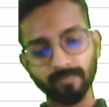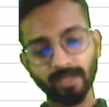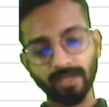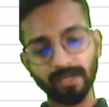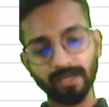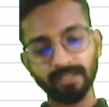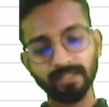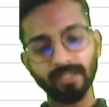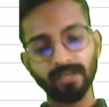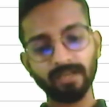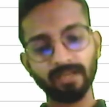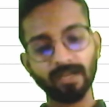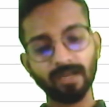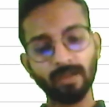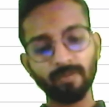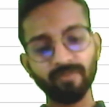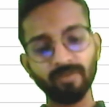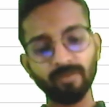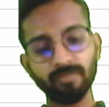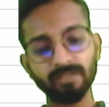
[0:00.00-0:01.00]
and then
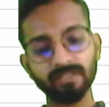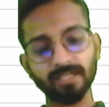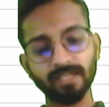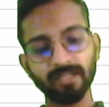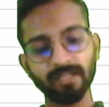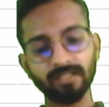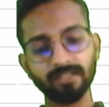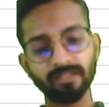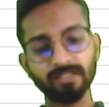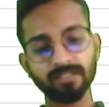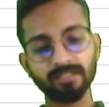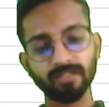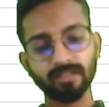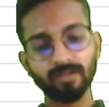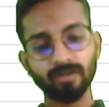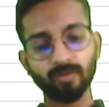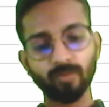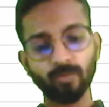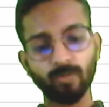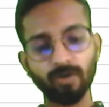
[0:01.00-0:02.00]
Ram will be signing this.
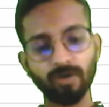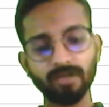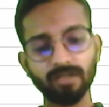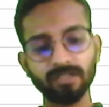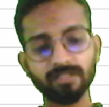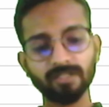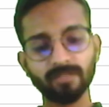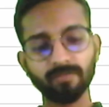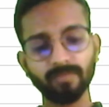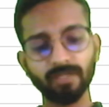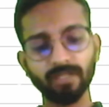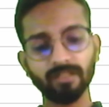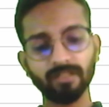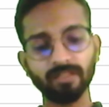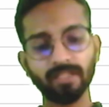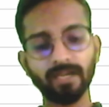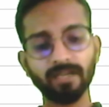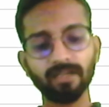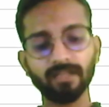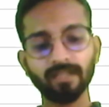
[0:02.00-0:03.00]
What does it mean?
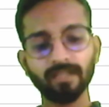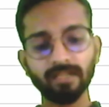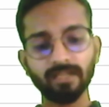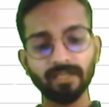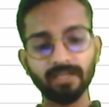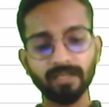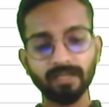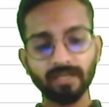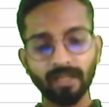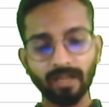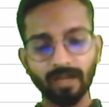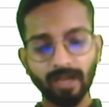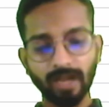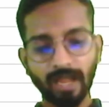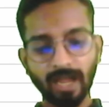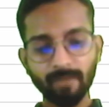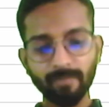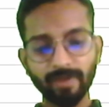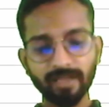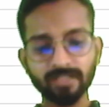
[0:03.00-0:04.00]
That
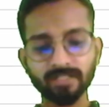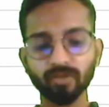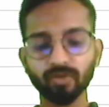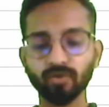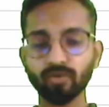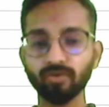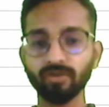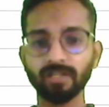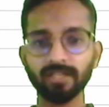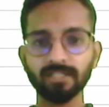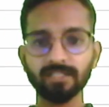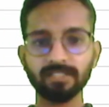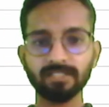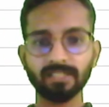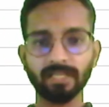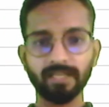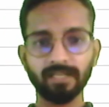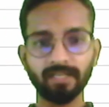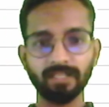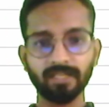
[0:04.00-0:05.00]
Ram as a owner is
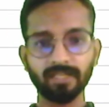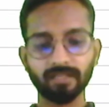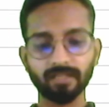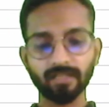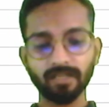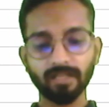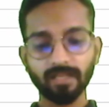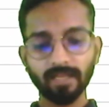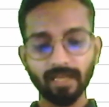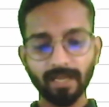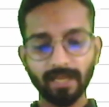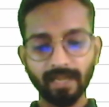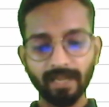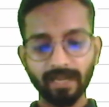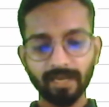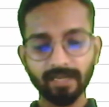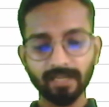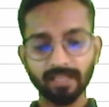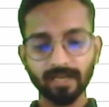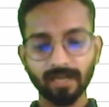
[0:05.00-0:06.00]
signing,
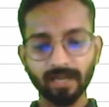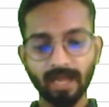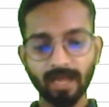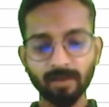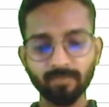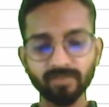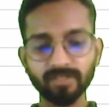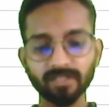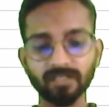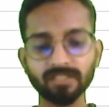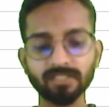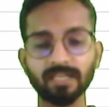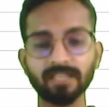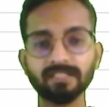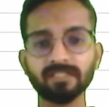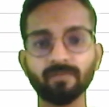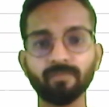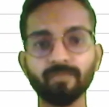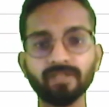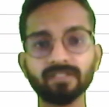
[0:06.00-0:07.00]
and Ram Shirts
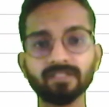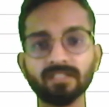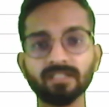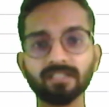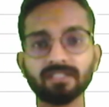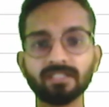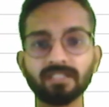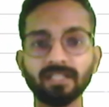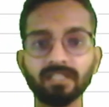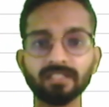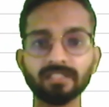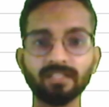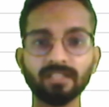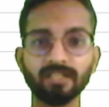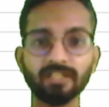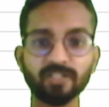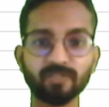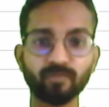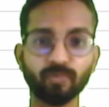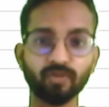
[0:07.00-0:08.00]
as a business takes the
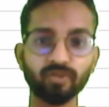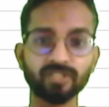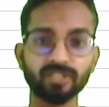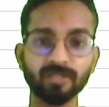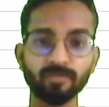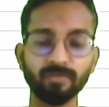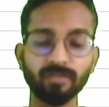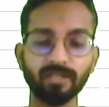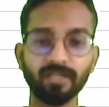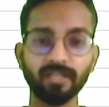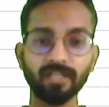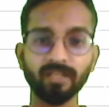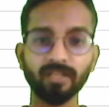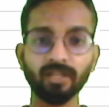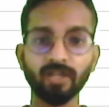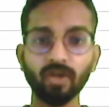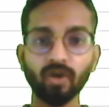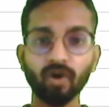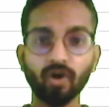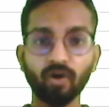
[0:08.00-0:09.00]
responsibility
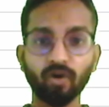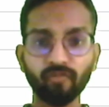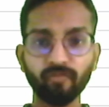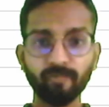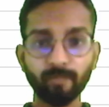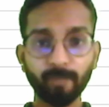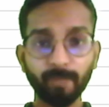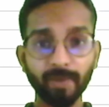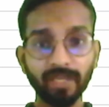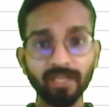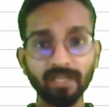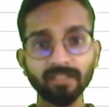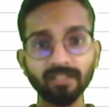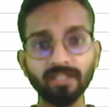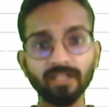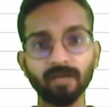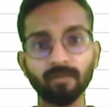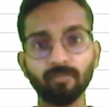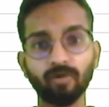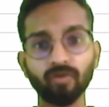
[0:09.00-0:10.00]
of paying
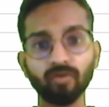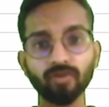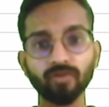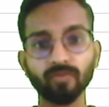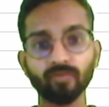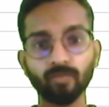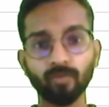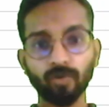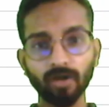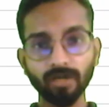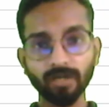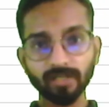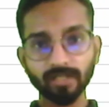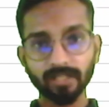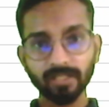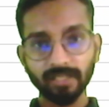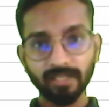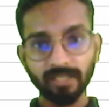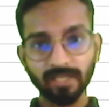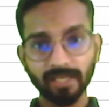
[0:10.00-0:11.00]
the amount
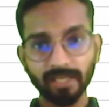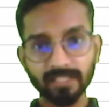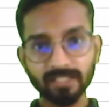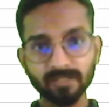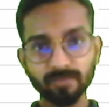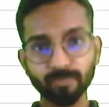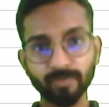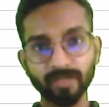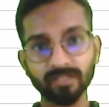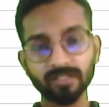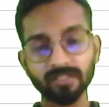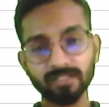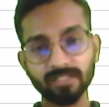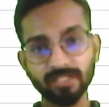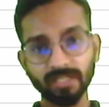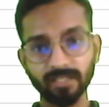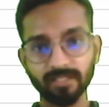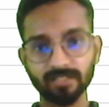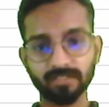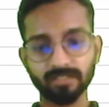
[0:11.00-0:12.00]
what he has
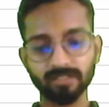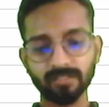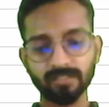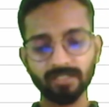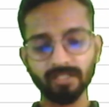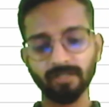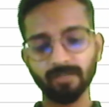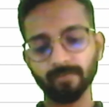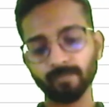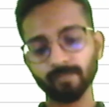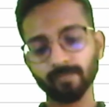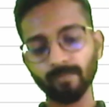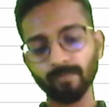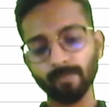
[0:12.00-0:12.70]
purchased. See,